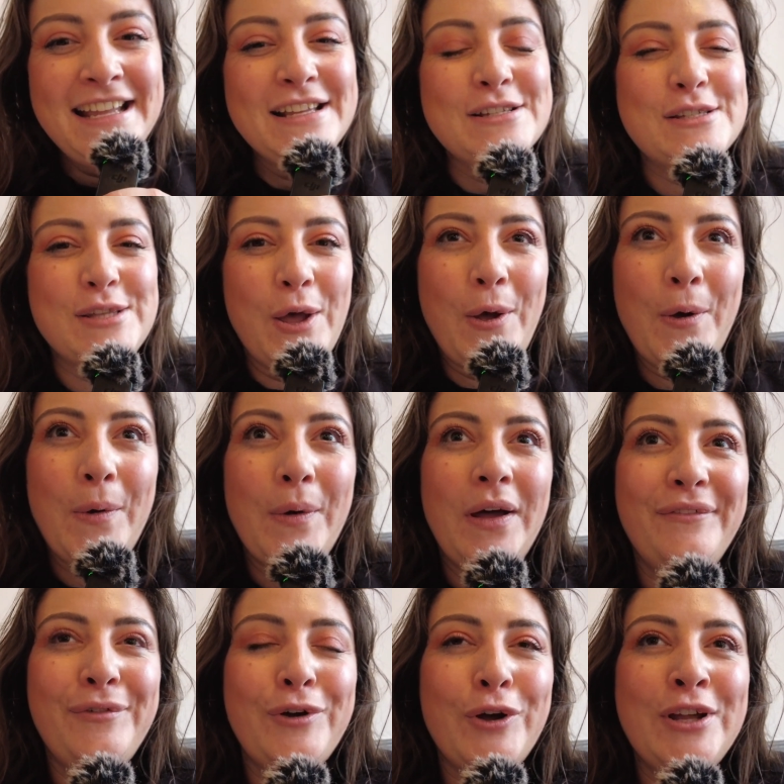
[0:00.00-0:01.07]
So
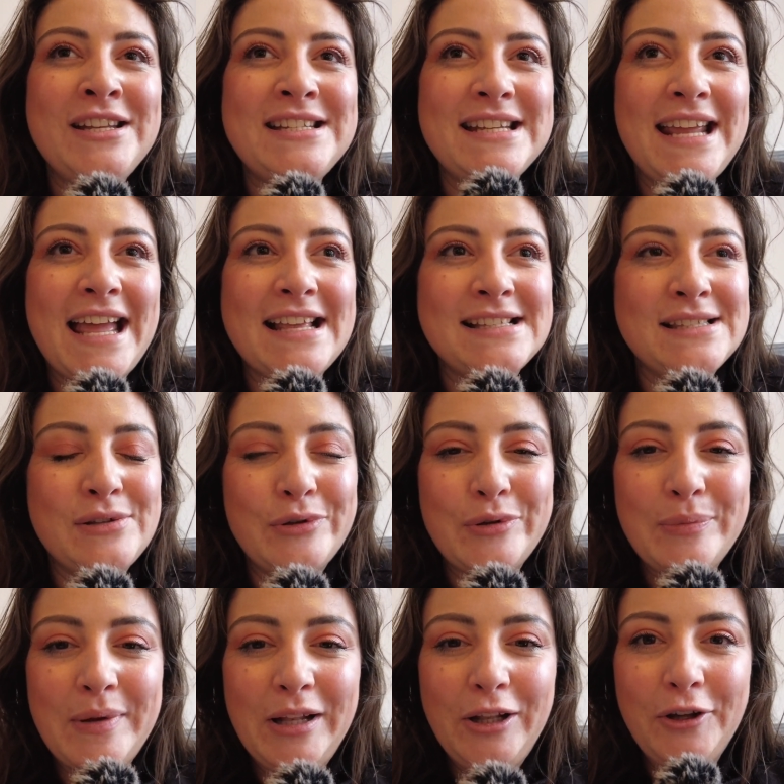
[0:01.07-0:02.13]
we're going to get
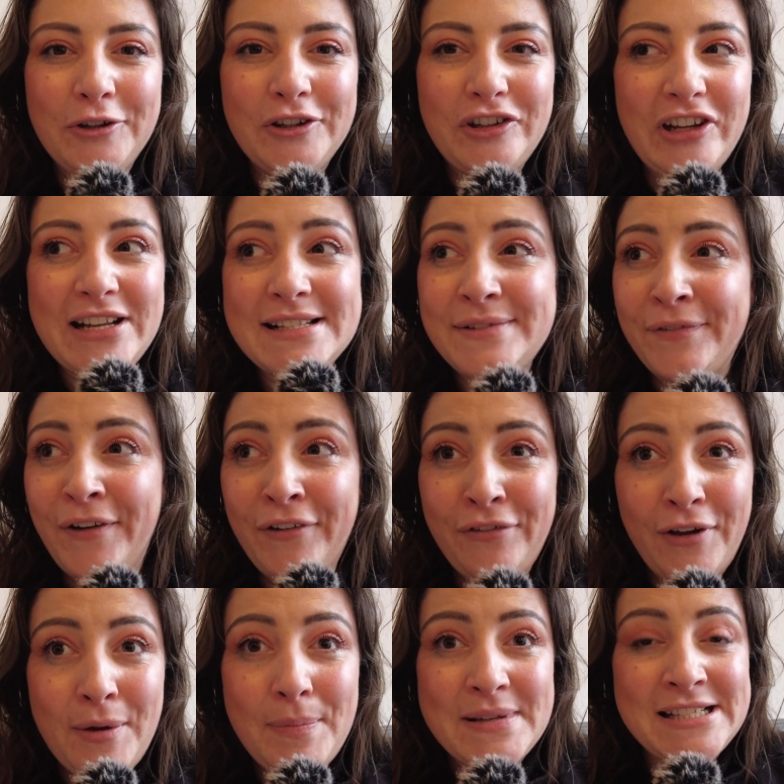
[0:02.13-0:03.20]
some lunch. It is very,
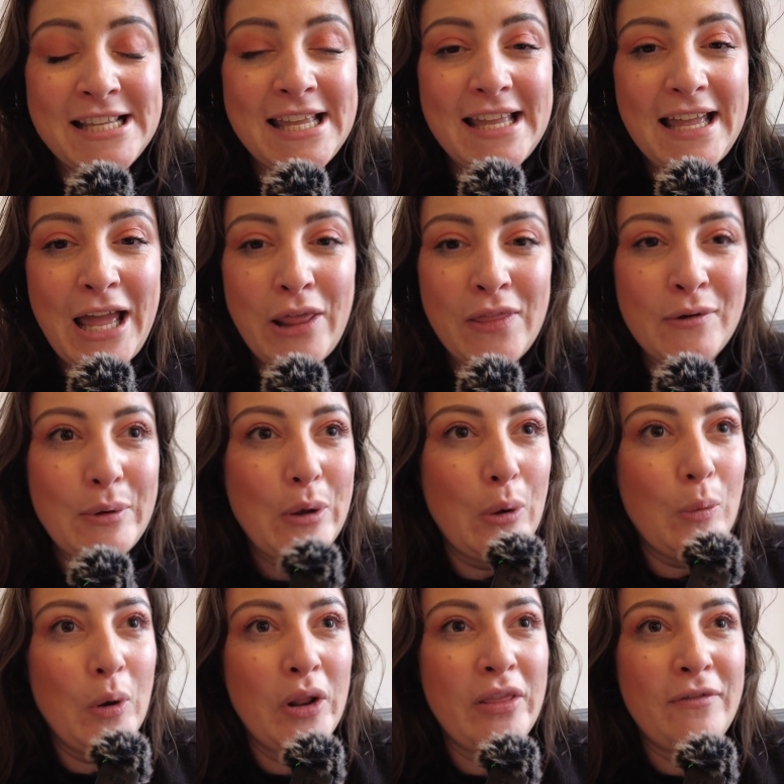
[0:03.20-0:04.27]
very busy here. I think we've got
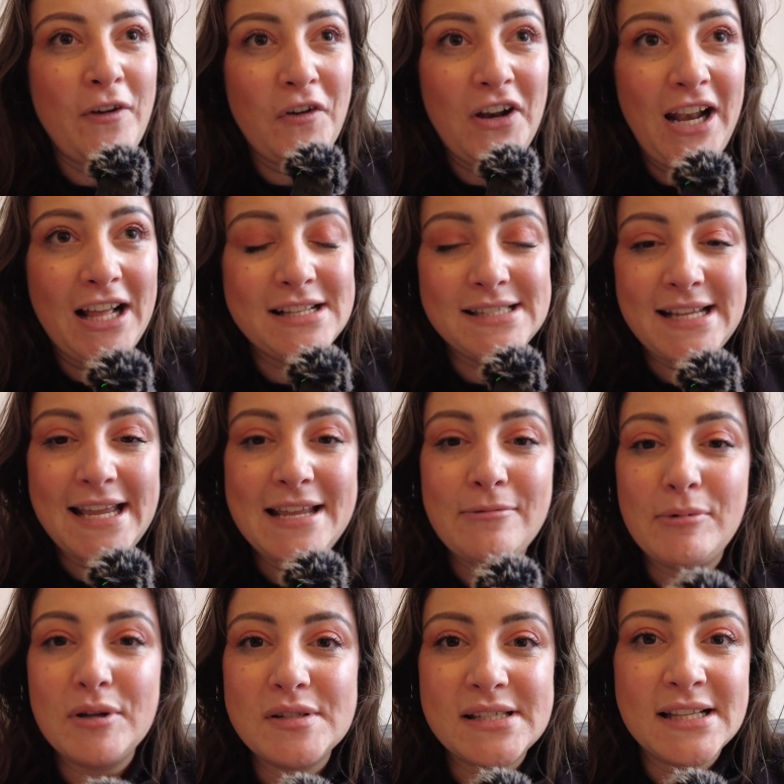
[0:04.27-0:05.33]
one of the very last
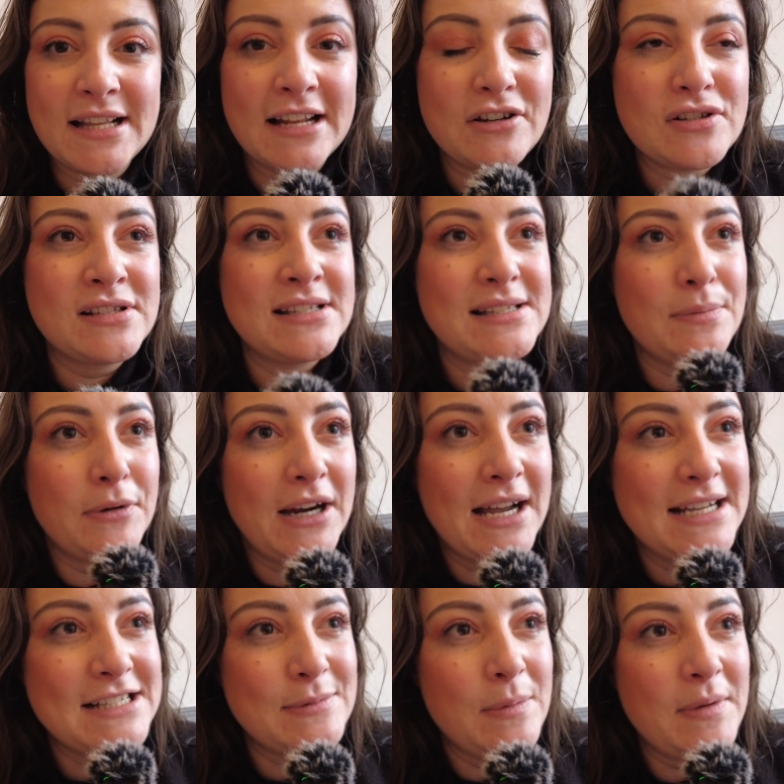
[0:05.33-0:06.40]
tables, and that doesn't
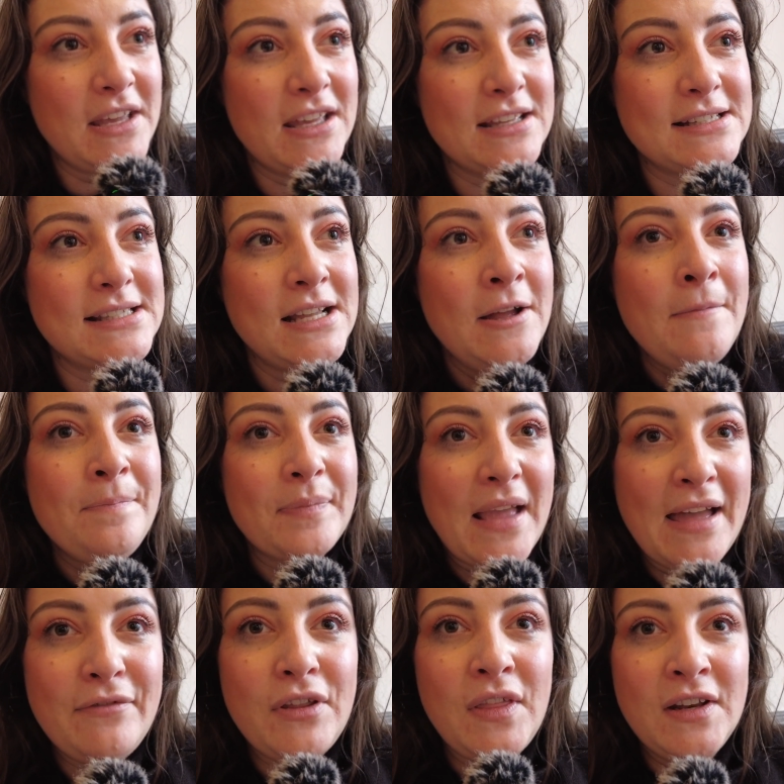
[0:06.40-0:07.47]
surprise me because
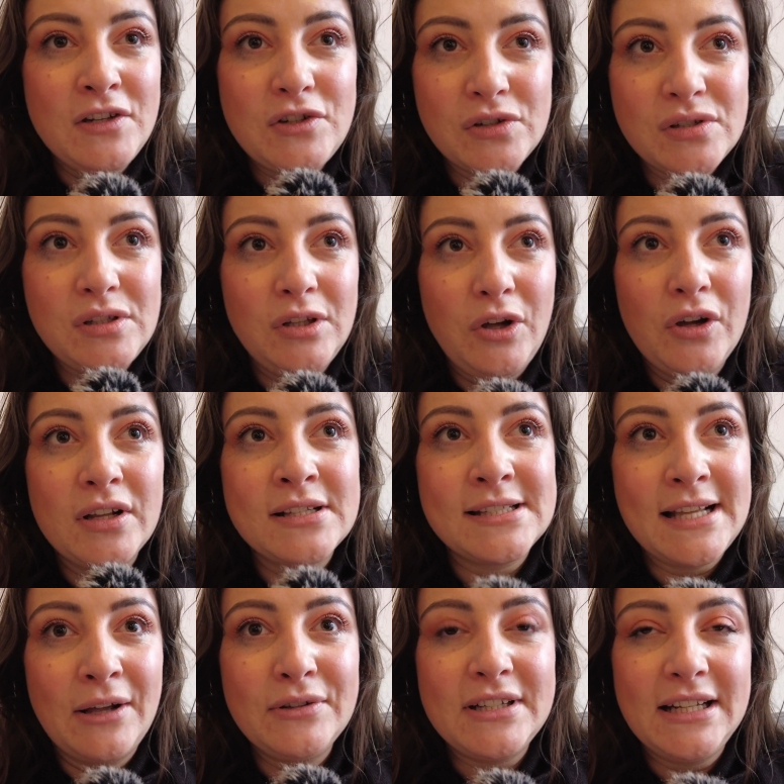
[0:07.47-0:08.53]
everything does look and
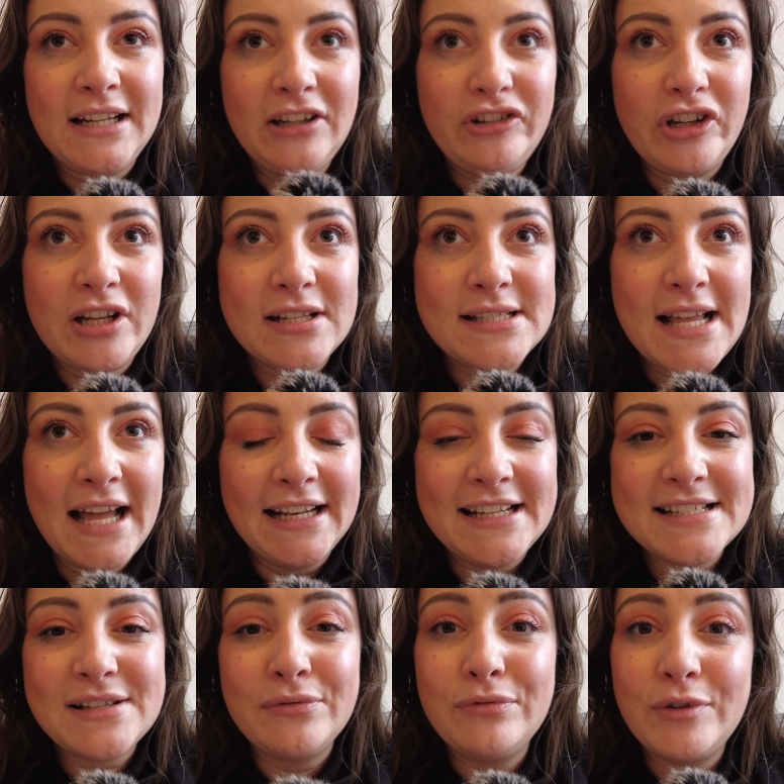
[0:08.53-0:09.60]
sound delicious and
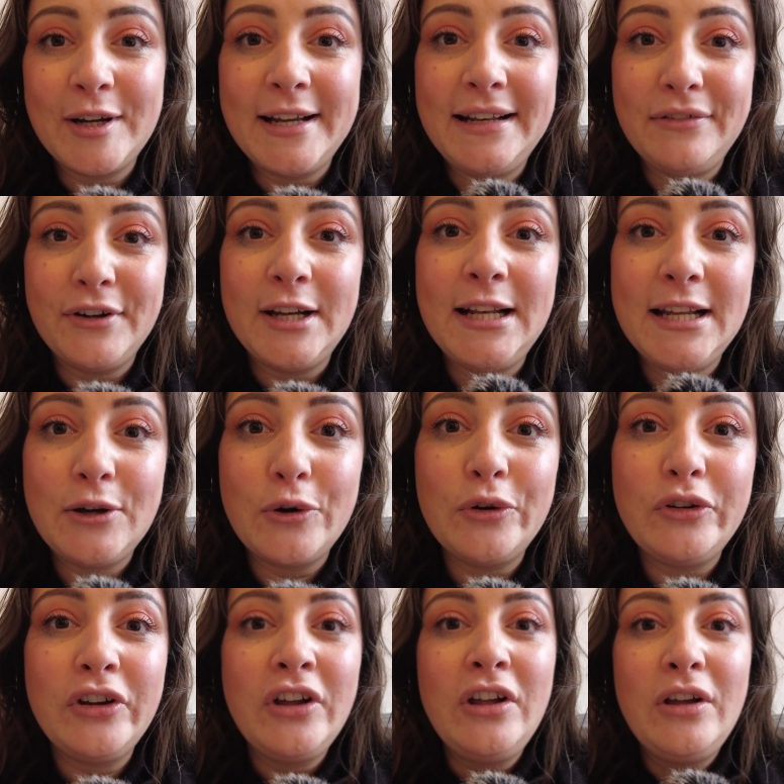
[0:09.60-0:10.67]
is a really, really
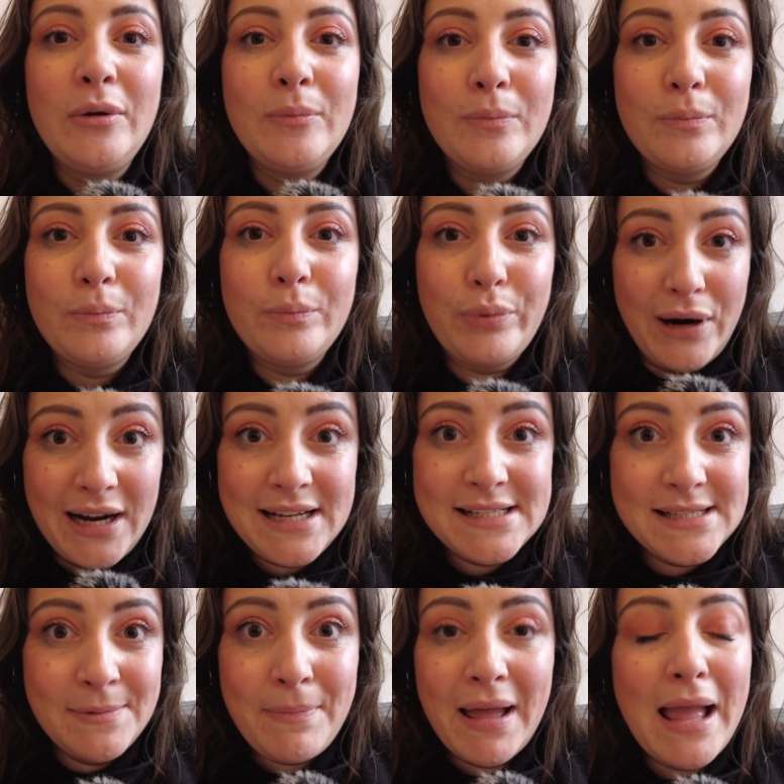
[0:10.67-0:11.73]
good
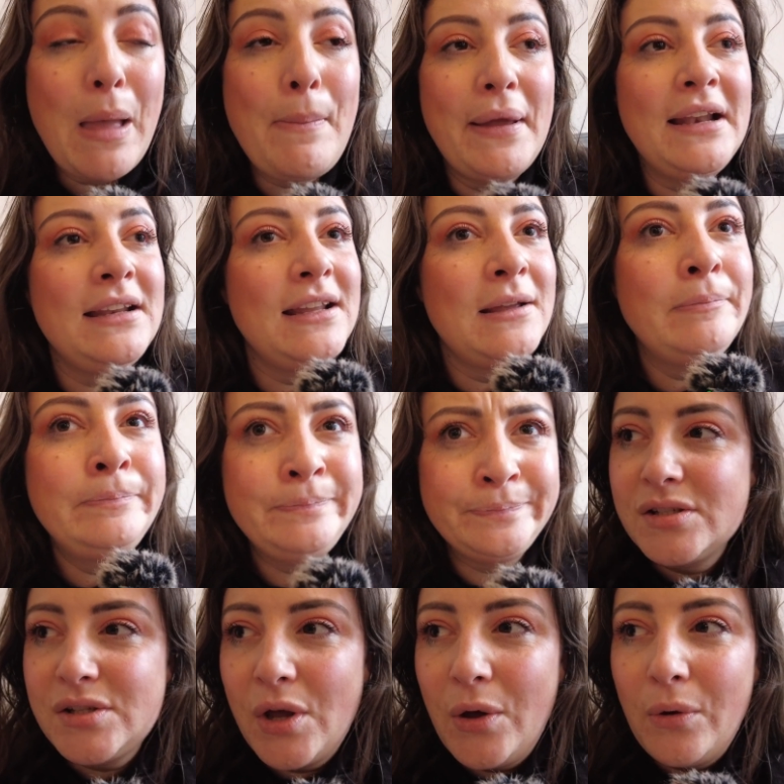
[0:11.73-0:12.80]
price in my opinion.
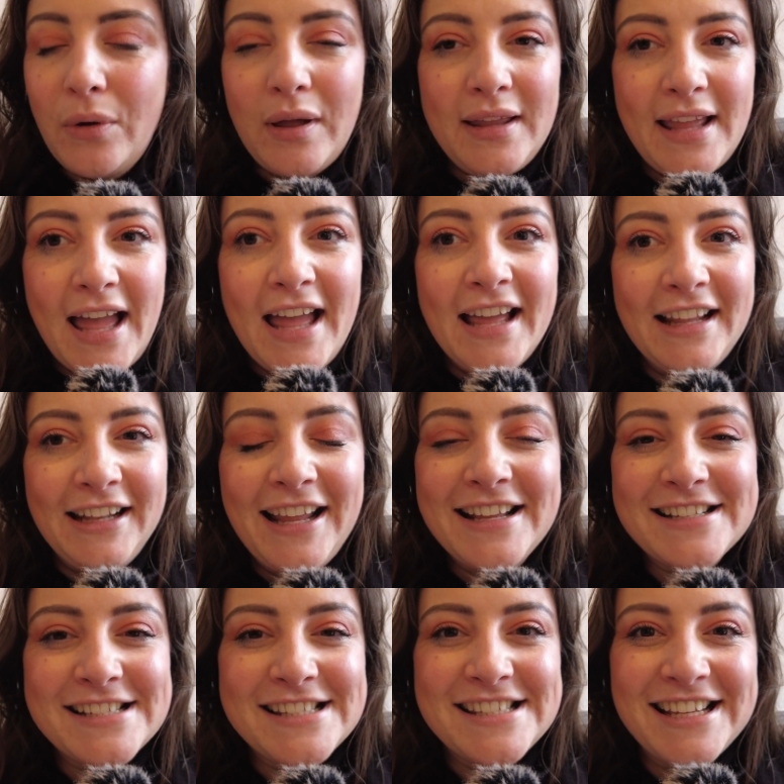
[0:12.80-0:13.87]
So yeah,
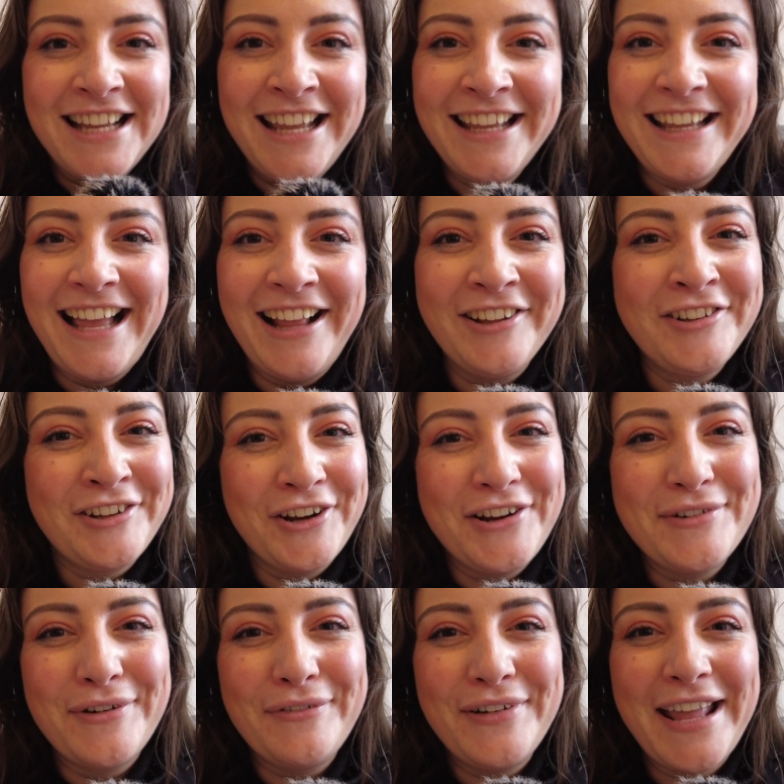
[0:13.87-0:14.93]
I'll show you
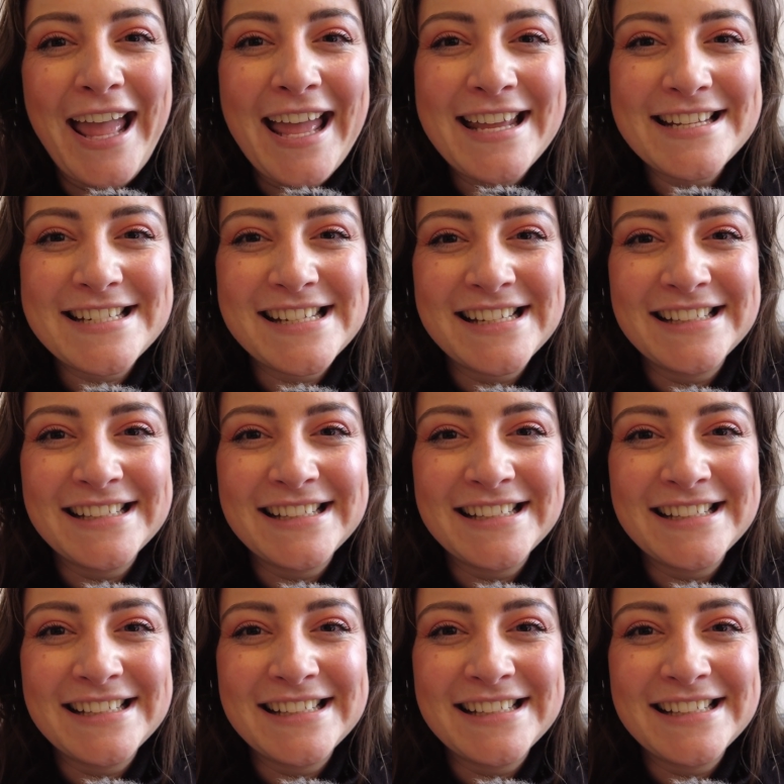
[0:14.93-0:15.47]
what we get.